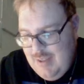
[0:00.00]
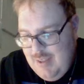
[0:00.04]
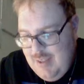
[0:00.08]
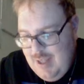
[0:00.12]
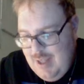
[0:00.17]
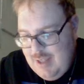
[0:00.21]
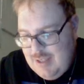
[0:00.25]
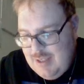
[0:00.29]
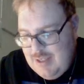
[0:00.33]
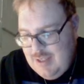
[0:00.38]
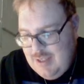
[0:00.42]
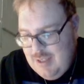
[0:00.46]

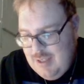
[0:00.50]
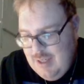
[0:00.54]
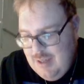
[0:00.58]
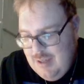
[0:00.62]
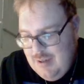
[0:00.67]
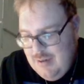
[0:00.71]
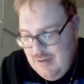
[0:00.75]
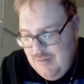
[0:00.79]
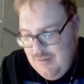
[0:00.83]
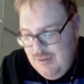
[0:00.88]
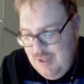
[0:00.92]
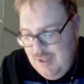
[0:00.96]
That's.
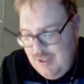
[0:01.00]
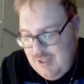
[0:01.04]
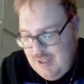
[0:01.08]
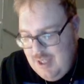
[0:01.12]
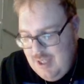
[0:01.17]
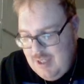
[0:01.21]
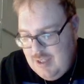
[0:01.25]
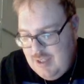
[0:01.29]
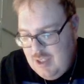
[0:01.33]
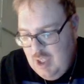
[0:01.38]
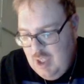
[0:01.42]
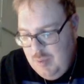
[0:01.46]
What is that?
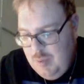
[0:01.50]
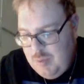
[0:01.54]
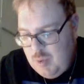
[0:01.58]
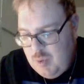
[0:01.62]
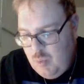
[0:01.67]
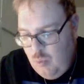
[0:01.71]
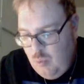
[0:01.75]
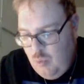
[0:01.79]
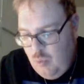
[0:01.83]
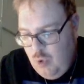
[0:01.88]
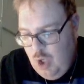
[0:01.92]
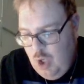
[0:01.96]
It's an almost
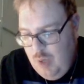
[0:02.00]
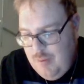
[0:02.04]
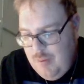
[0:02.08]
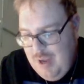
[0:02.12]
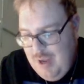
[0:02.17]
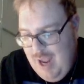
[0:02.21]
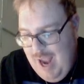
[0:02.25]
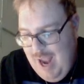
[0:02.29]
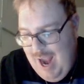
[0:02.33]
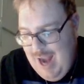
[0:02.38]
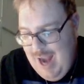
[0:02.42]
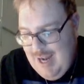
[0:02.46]
warm
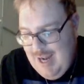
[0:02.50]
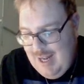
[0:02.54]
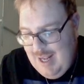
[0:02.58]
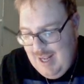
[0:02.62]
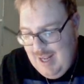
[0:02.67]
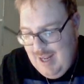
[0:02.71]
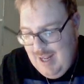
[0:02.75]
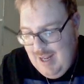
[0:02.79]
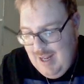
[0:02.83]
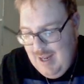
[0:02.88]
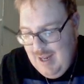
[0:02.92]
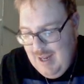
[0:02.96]

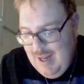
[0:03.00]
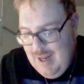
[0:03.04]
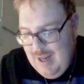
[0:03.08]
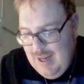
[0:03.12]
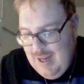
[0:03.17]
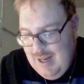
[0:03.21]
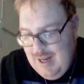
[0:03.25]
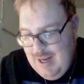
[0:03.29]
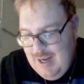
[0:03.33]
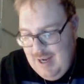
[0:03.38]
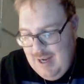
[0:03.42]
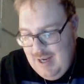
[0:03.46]
eddy.
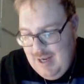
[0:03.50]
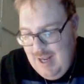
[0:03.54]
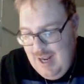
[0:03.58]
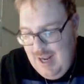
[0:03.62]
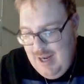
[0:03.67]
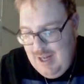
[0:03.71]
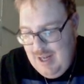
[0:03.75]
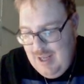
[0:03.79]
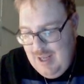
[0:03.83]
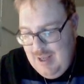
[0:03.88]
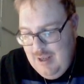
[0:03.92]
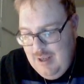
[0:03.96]
An
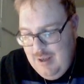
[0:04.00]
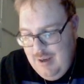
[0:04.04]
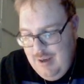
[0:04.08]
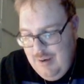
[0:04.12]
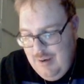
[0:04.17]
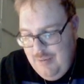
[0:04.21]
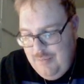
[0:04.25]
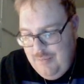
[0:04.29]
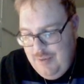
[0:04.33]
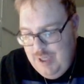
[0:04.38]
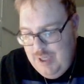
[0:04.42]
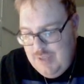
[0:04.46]
eddy?
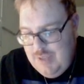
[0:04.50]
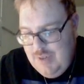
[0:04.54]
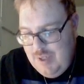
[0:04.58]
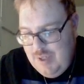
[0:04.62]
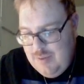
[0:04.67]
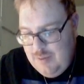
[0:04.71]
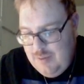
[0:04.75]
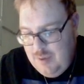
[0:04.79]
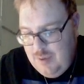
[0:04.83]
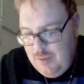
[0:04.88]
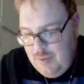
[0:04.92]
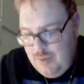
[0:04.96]
Why is it
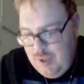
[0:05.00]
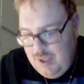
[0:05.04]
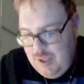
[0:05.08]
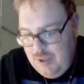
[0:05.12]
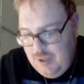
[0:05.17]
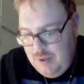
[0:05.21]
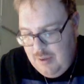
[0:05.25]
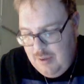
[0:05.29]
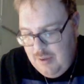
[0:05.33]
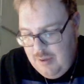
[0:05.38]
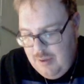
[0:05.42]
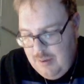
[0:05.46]
rising from the
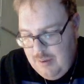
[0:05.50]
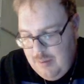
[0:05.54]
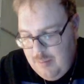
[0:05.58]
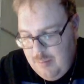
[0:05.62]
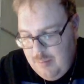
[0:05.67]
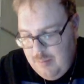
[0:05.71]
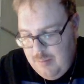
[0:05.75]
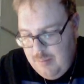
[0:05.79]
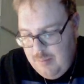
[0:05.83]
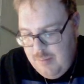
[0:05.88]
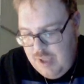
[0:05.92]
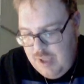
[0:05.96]
water?
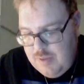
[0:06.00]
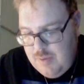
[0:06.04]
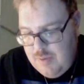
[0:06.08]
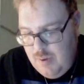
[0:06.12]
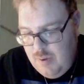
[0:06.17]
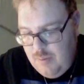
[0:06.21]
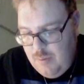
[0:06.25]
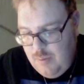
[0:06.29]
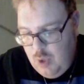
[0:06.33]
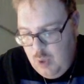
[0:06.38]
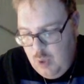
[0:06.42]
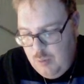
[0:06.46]
Mess
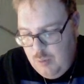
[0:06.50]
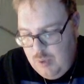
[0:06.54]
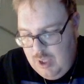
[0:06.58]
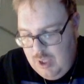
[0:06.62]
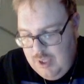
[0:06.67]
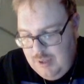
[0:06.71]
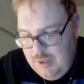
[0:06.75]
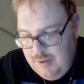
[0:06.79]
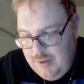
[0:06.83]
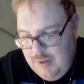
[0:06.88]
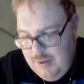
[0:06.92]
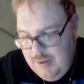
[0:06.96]
about warm
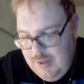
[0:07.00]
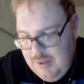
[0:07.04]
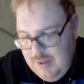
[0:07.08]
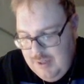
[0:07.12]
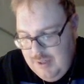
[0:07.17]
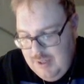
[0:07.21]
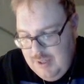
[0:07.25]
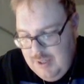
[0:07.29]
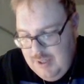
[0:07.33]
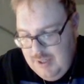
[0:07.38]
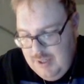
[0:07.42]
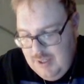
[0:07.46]
water.
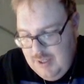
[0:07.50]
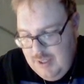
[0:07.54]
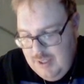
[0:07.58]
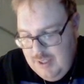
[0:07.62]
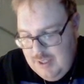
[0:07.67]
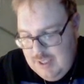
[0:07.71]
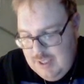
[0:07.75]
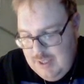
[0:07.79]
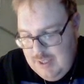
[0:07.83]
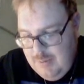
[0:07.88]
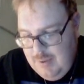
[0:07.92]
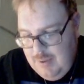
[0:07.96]

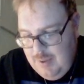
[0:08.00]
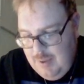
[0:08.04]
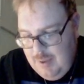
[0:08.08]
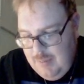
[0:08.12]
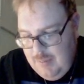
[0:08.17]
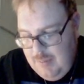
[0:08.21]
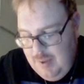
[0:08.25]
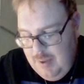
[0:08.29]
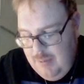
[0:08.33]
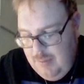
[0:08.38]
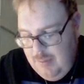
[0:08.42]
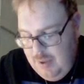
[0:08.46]
Somewhere
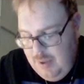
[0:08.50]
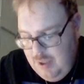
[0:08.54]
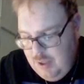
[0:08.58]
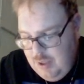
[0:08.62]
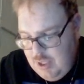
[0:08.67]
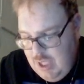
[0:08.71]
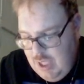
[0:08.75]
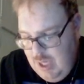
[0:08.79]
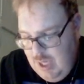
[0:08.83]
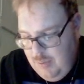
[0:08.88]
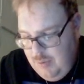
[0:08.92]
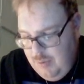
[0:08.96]
being
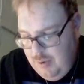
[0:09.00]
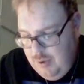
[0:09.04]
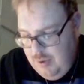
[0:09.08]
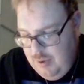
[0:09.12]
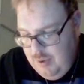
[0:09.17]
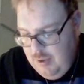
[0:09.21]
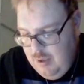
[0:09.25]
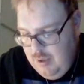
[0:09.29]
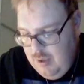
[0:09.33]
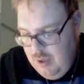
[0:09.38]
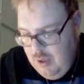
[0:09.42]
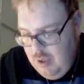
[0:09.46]
punched upward.
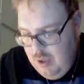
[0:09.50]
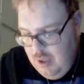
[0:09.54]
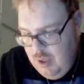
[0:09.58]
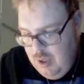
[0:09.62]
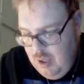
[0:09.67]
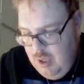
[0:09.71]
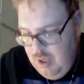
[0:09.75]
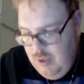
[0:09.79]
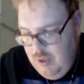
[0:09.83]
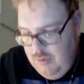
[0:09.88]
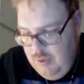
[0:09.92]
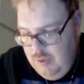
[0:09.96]

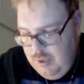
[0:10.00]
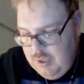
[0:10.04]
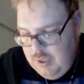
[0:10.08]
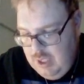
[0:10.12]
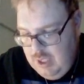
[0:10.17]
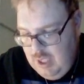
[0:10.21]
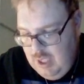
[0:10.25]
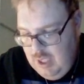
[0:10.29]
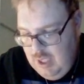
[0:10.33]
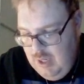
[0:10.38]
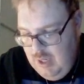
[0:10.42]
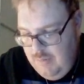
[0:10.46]
Oh, it looks
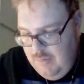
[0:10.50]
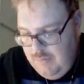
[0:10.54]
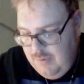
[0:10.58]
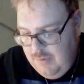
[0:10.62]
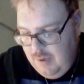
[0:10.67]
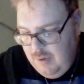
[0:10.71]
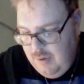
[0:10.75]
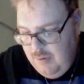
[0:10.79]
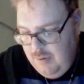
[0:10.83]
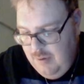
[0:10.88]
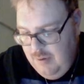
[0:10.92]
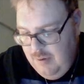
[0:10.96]
like an
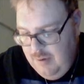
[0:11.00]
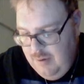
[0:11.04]
afro.